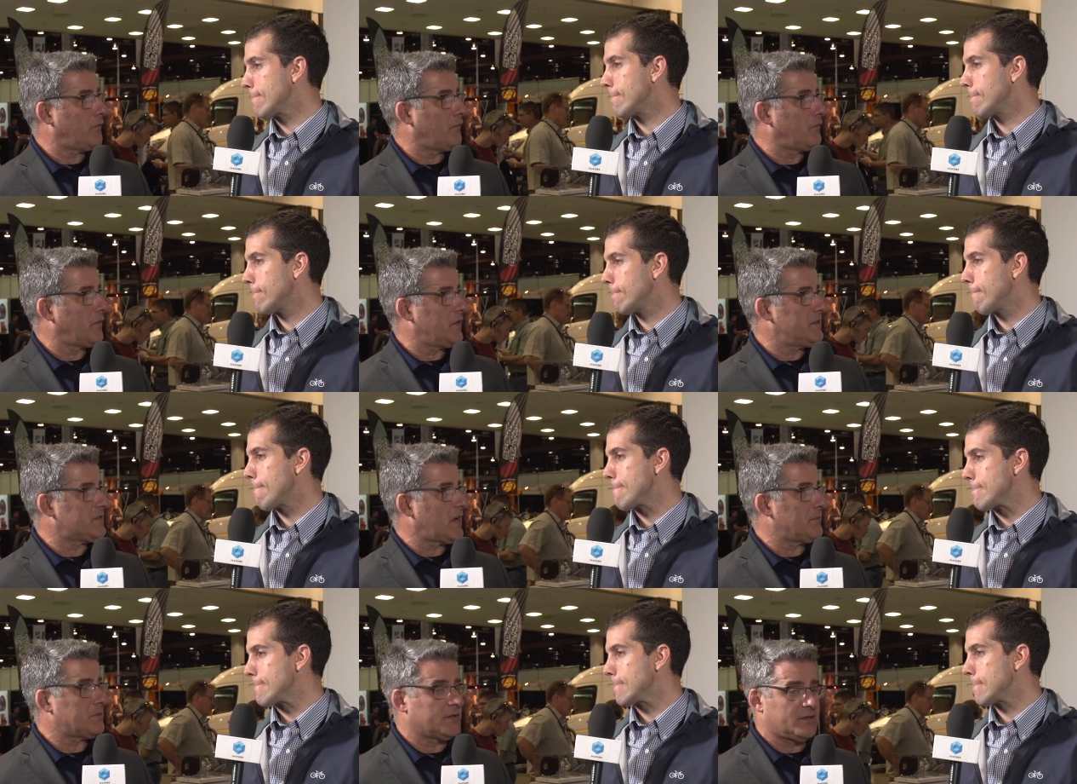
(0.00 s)
Speaker 1: for these
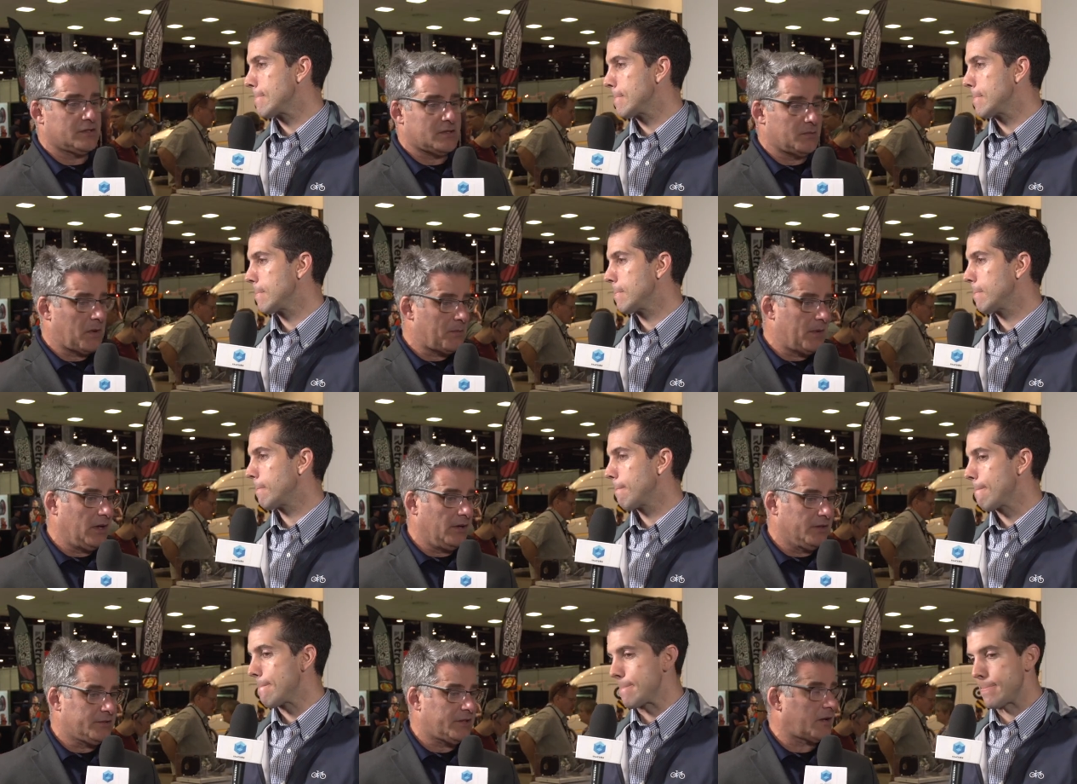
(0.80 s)
types of systems? I mean,
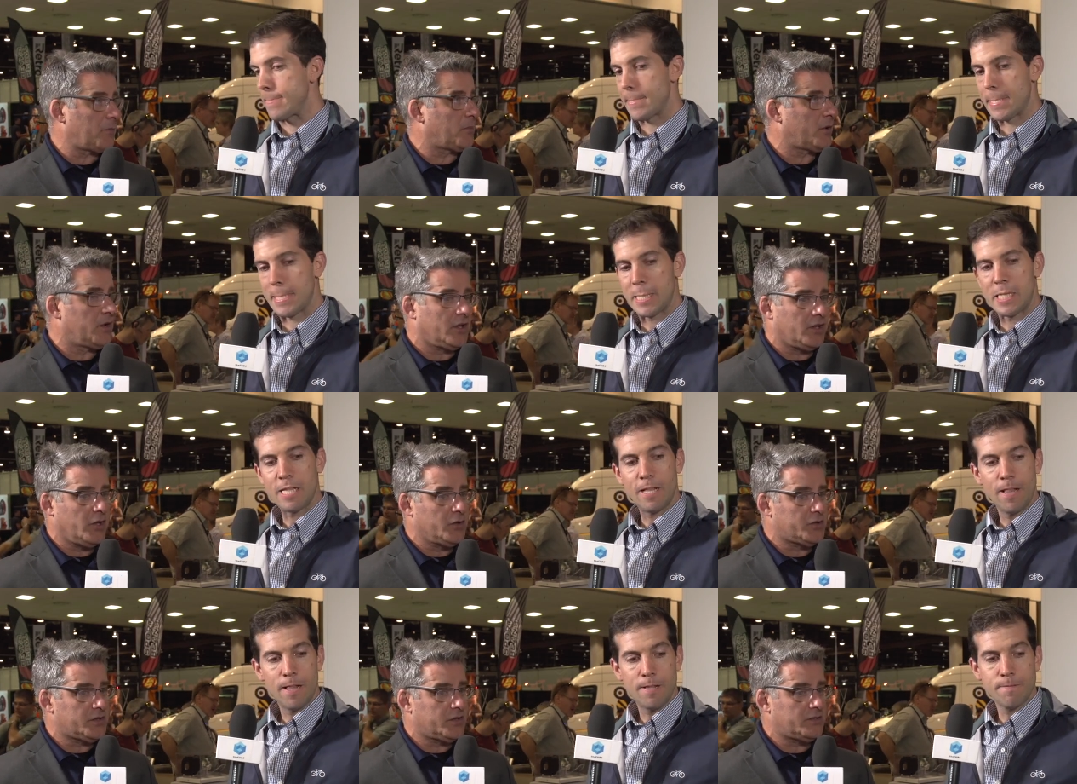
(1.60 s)
it looks like a pretty
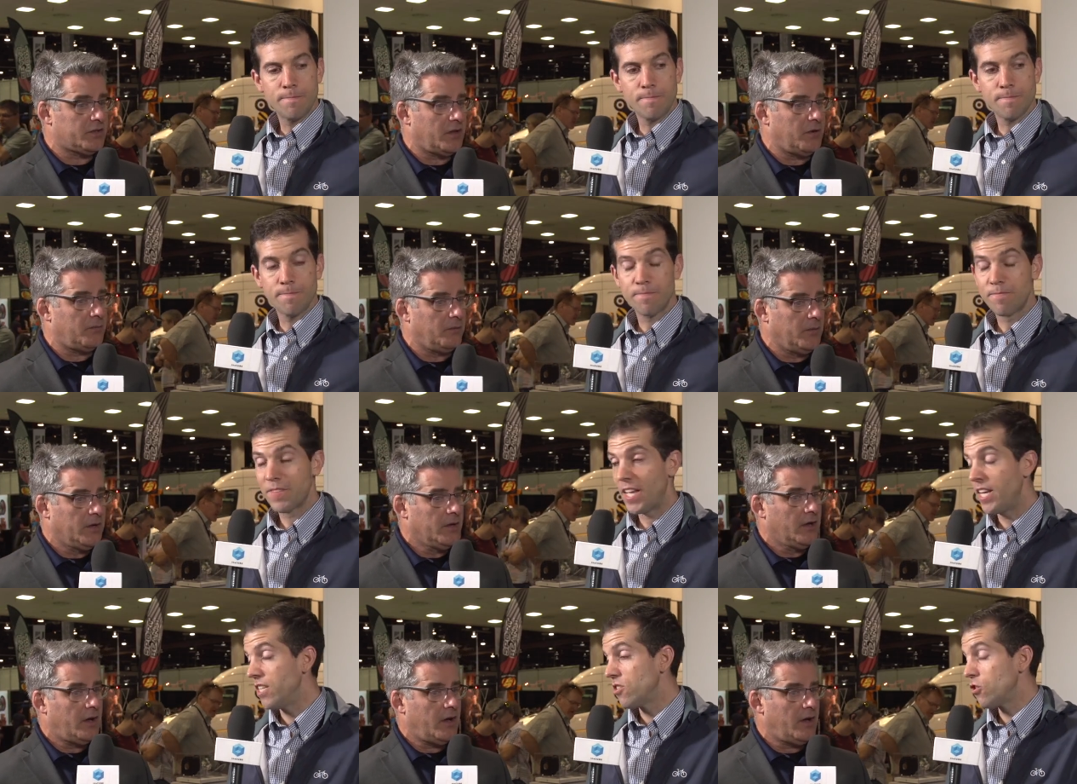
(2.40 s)
closed system.
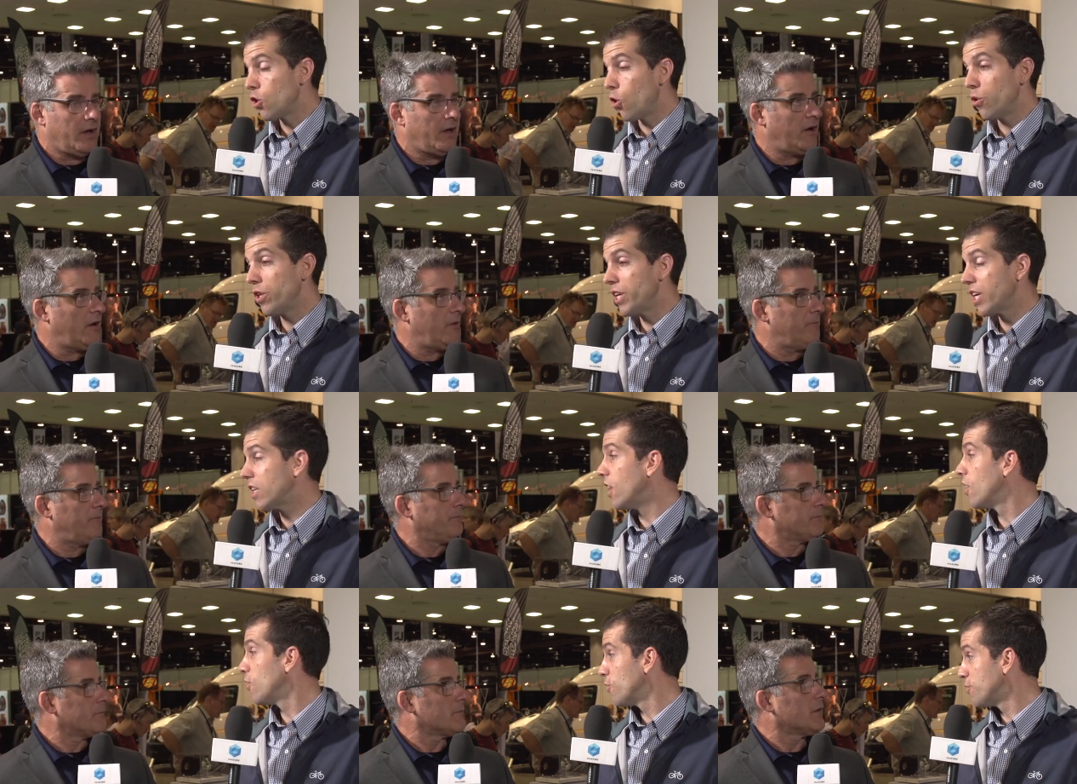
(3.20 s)
Speaker 2: It is totally
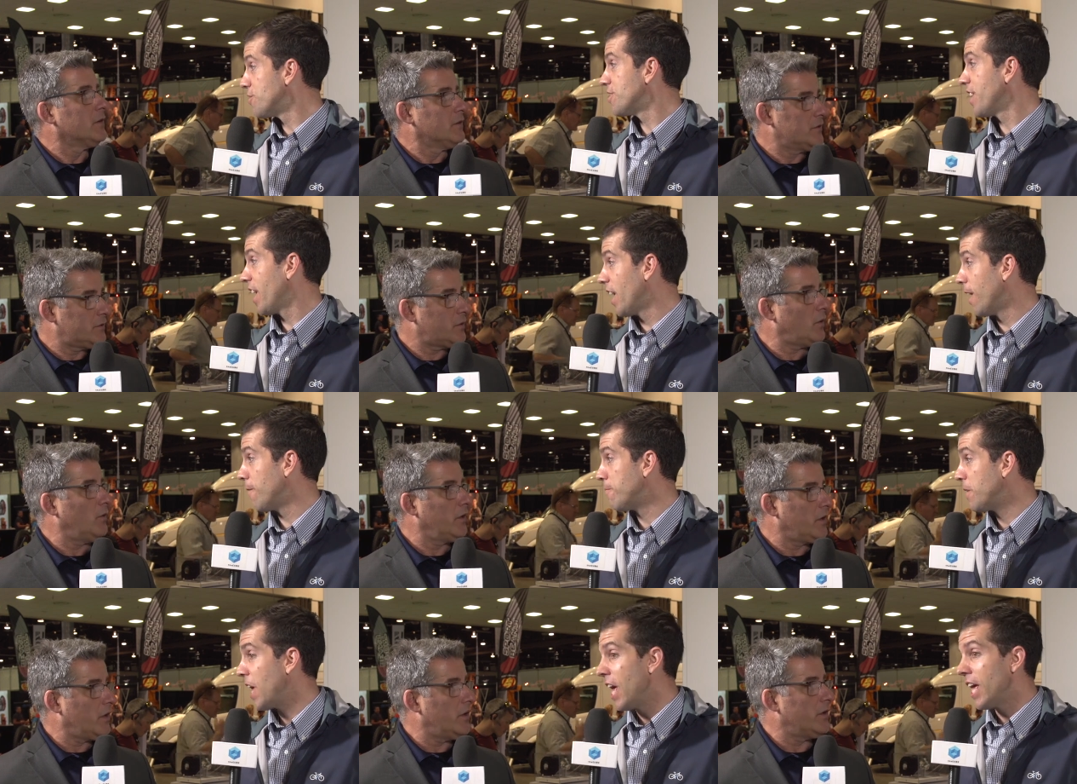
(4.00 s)
closed, yeah. It's
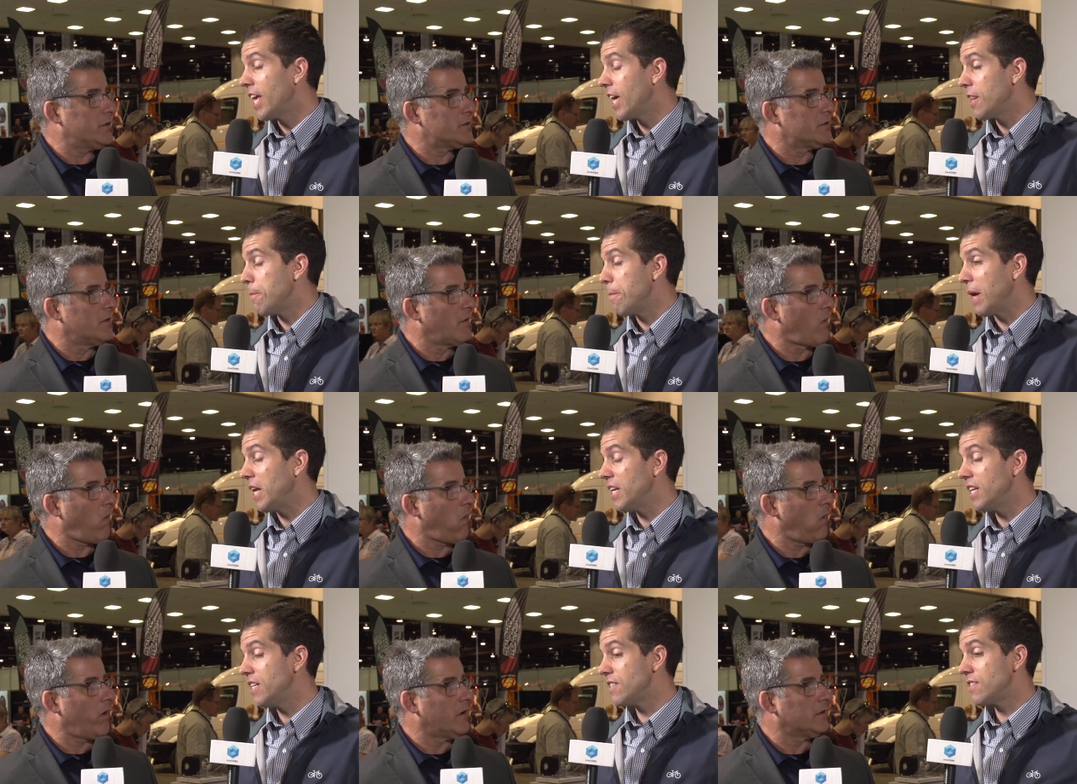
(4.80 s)
totally closed. Yeah, the
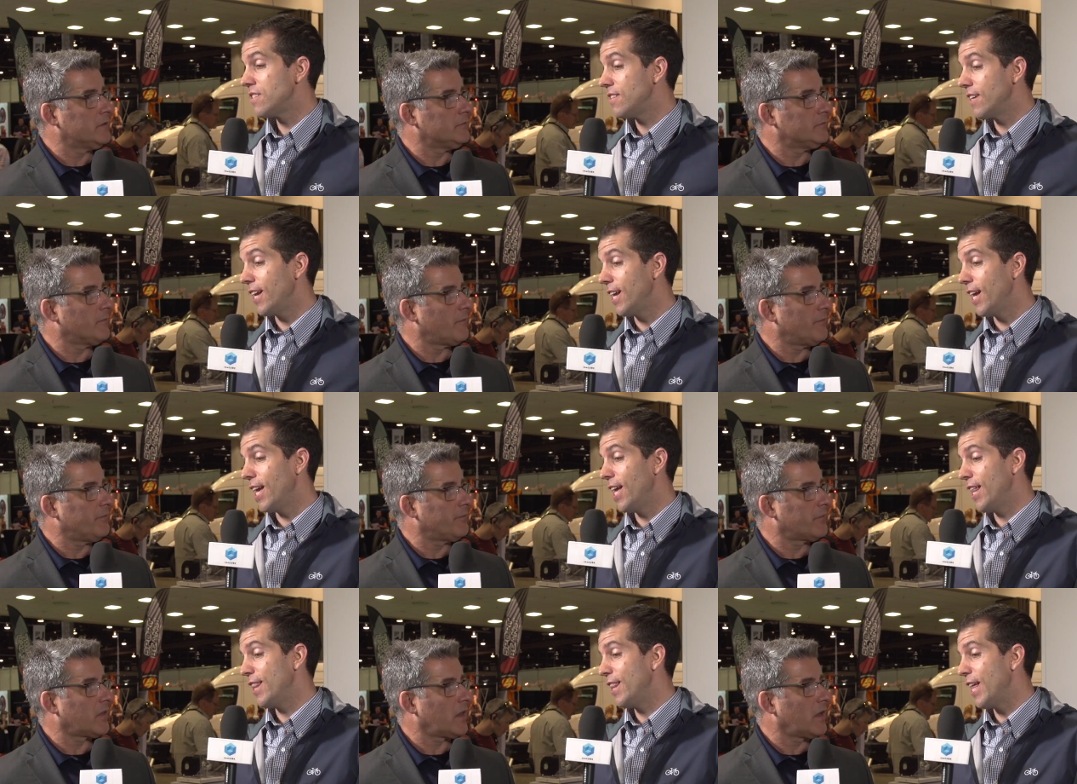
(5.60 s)
maintenance,
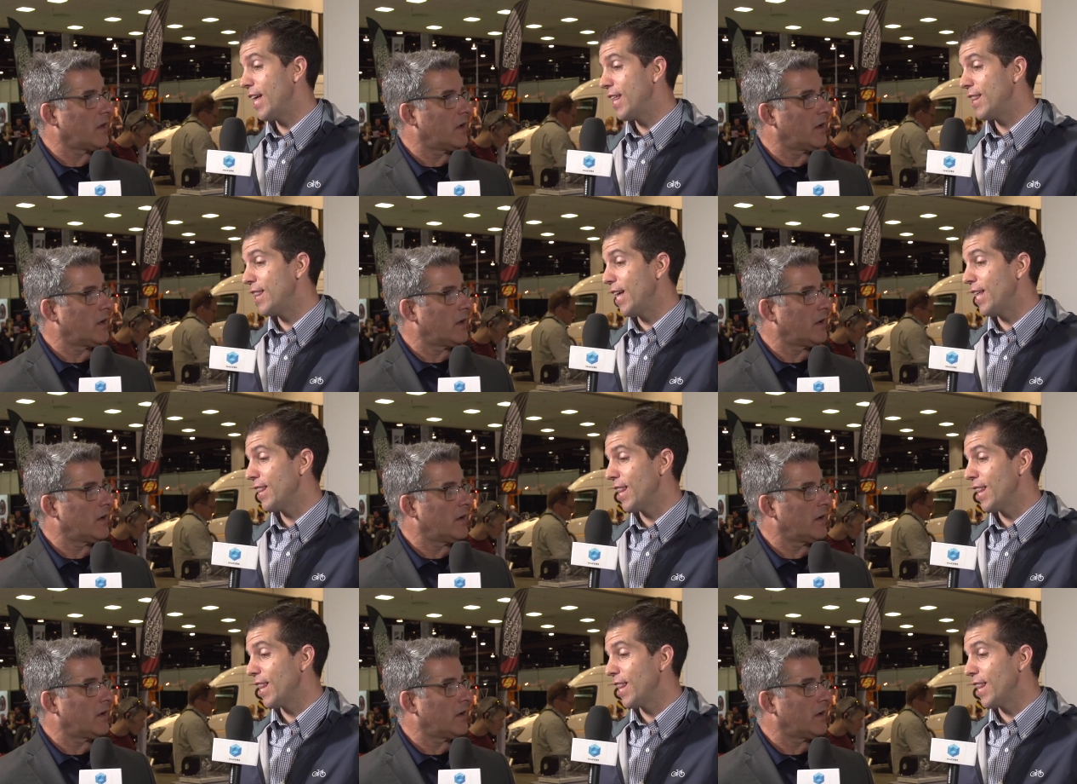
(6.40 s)
They